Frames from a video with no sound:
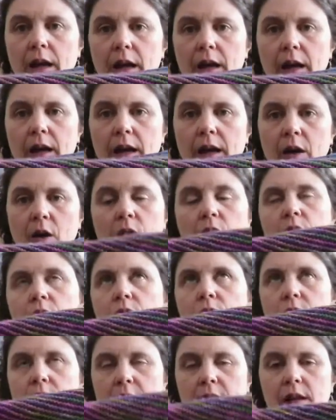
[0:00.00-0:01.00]
The
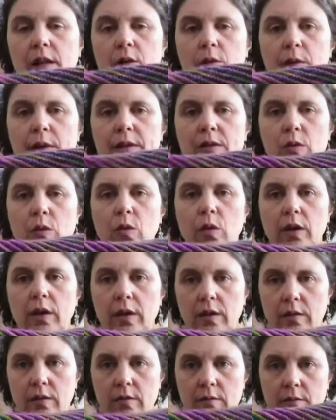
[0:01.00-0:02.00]
colorway is
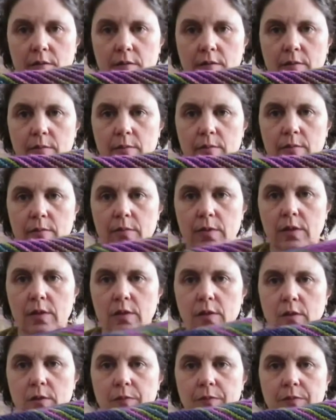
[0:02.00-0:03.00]
Orchid.
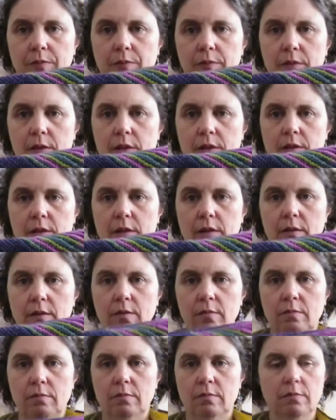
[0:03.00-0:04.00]
So it's a
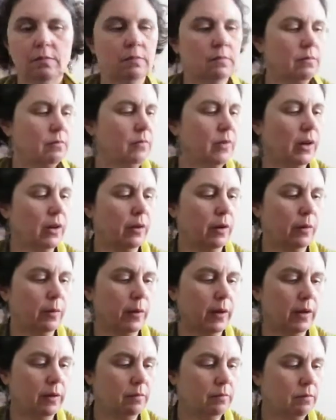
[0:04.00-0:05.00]
fingering
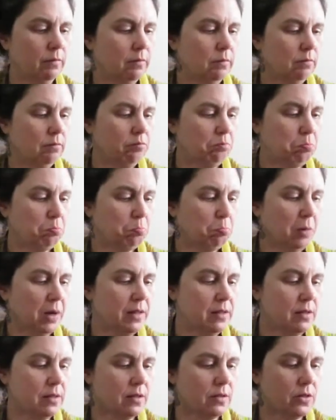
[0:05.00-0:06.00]
weight. I
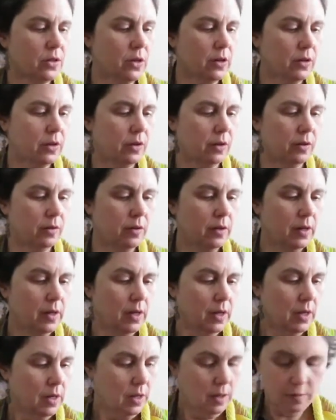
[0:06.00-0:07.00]
guess it's a sock yarn.
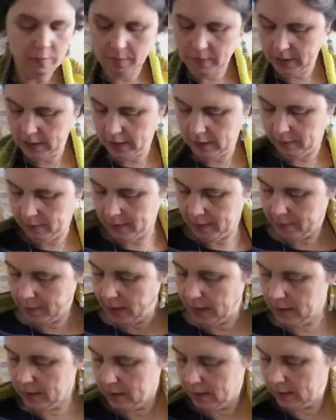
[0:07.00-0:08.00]
But anyway,
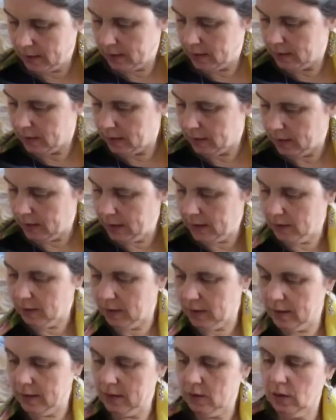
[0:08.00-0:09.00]
I just
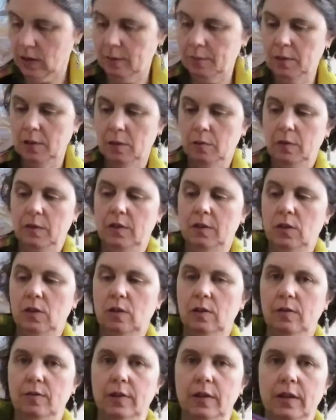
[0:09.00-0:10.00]
I striped it with two
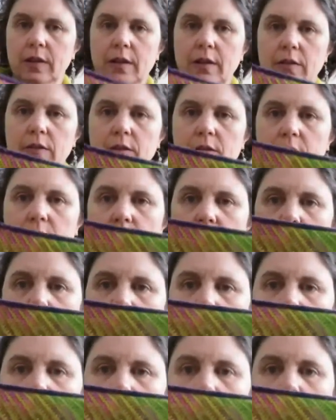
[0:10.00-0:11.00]
different colors, you
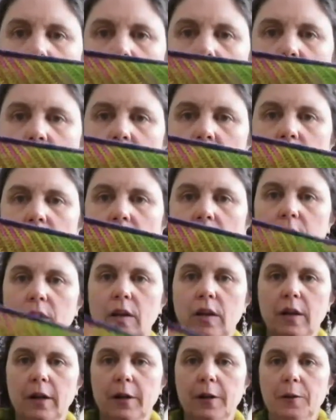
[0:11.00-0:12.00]
see, right here
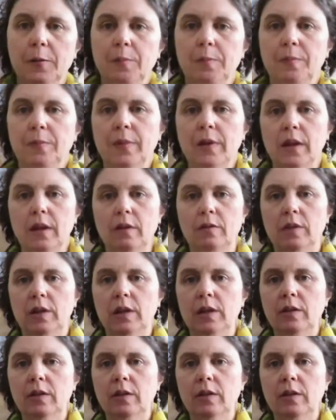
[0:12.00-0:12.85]
and right